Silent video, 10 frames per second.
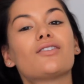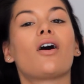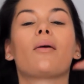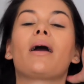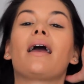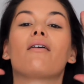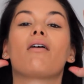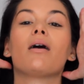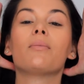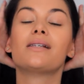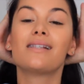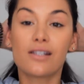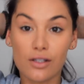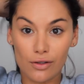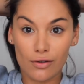Tie my hair up, is
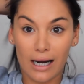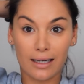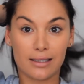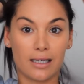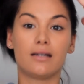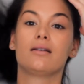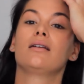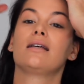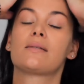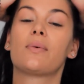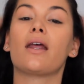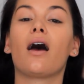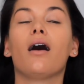this distracting? Let's put it